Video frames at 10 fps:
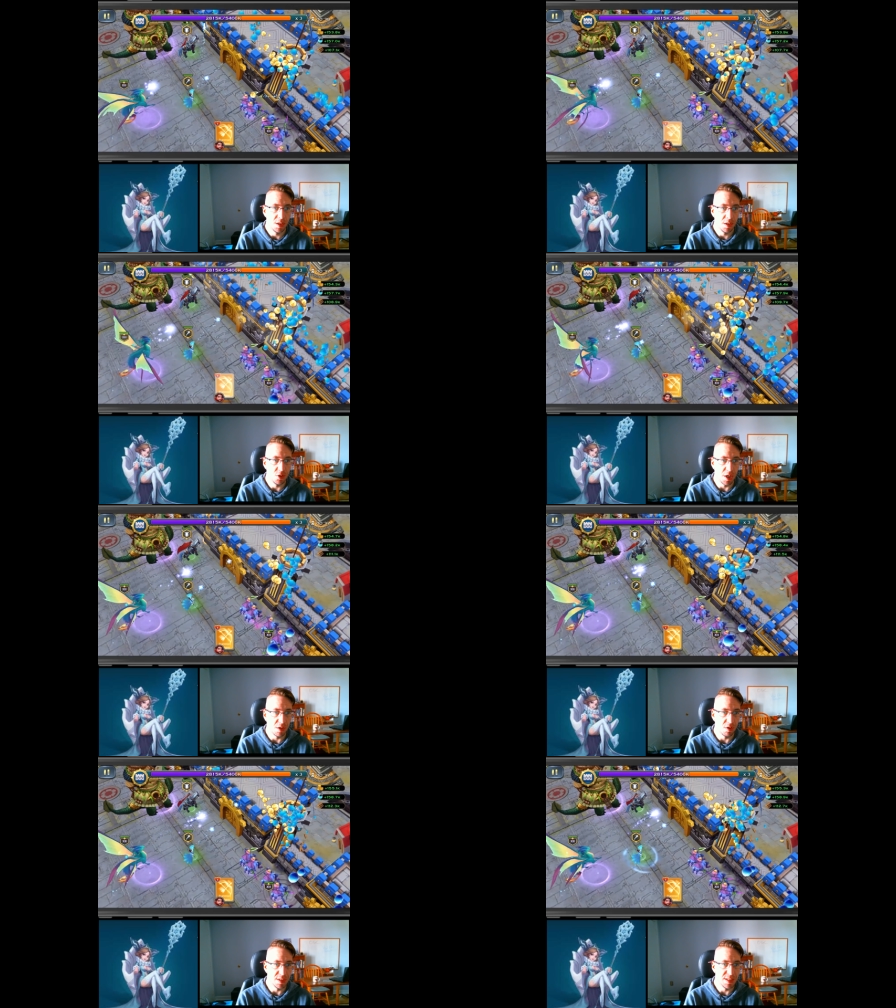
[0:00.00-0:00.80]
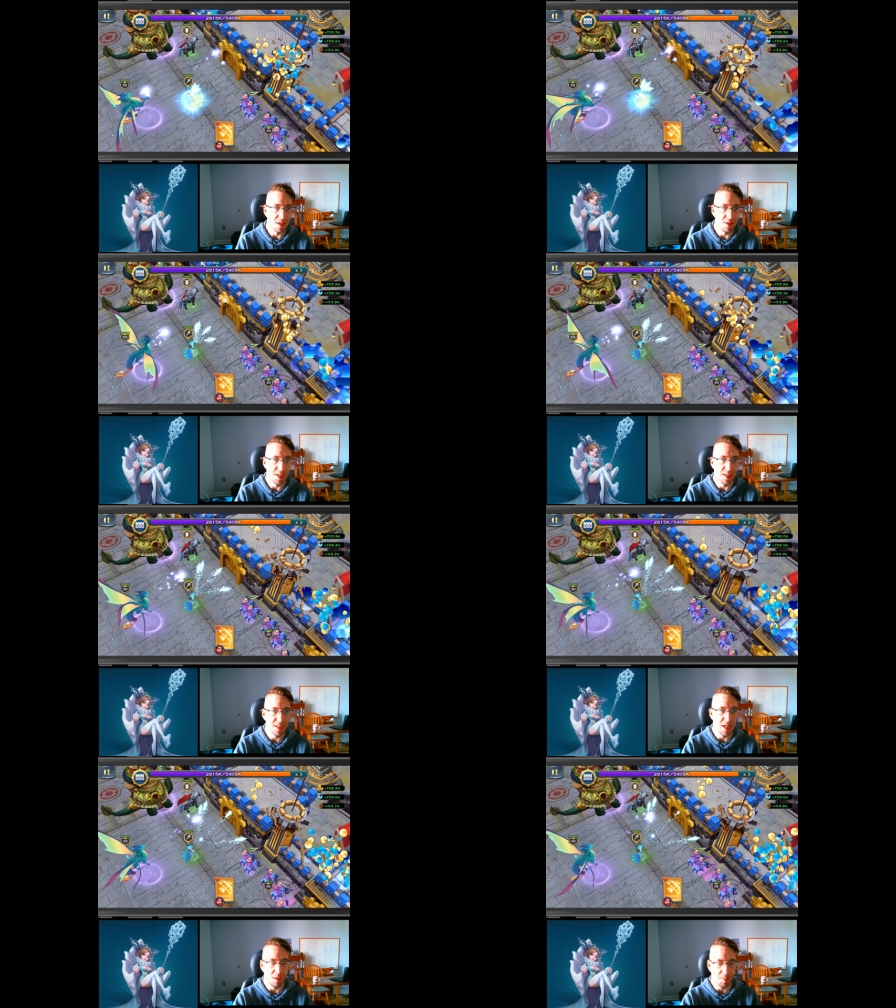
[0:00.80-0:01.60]
Dragon runs down to
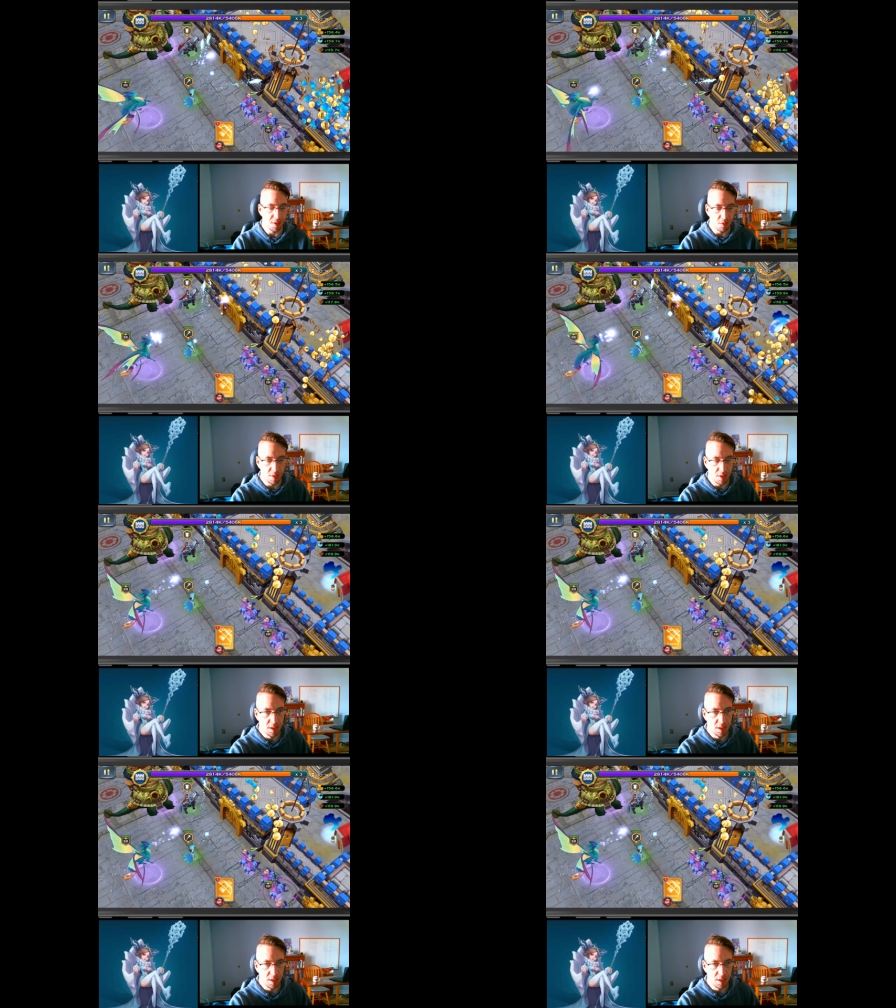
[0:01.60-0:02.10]
help out.